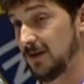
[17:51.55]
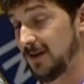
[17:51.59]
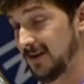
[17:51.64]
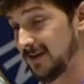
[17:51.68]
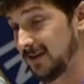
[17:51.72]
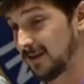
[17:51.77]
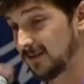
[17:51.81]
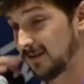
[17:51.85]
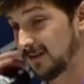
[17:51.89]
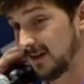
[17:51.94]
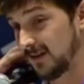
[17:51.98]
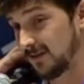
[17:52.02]
and it
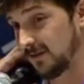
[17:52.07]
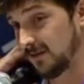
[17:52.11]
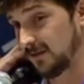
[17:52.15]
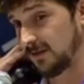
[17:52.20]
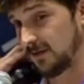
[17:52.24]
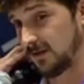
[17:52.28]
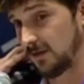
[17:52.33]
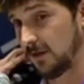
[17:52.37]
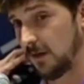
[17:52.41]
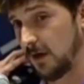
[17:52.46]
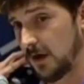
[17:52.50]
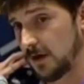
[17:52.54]
doesn't
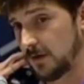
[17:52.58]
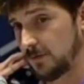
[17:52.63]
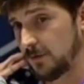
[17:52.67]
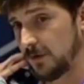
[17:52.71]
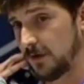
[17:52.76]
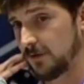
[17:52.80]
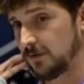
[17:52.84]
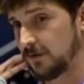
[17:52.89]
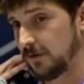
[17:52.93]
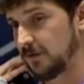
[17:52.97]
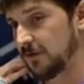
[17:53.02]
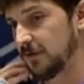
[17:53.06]
exist in a lot of
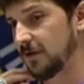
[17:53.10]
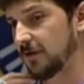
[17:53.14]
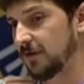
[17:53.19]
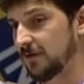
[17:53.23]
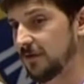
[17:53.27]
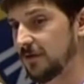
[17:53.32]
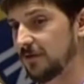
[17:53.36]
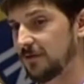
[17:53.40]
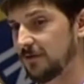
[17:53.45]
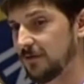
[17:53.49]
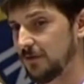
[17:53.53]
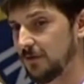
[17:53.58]
places. It doesn't
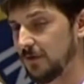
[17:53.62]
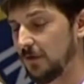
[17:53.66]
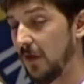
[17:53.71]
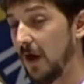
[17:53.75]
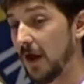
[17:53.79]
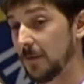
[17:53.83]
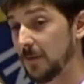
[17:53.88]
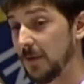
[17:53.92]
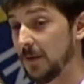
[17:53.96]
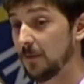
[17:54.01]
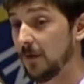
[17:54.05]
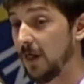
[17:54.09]
exist in a
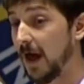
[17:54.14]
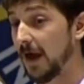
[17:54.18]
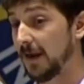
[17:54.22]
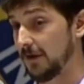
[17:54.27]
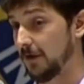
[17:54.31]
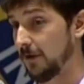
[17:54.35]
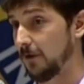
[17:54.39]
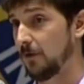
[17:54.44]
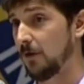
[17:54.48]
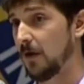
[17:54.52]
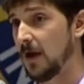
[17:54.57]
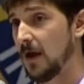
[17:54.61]
lot of people I
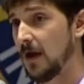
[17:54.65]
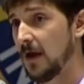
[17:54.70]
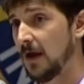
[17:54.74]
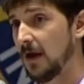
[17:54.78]
know.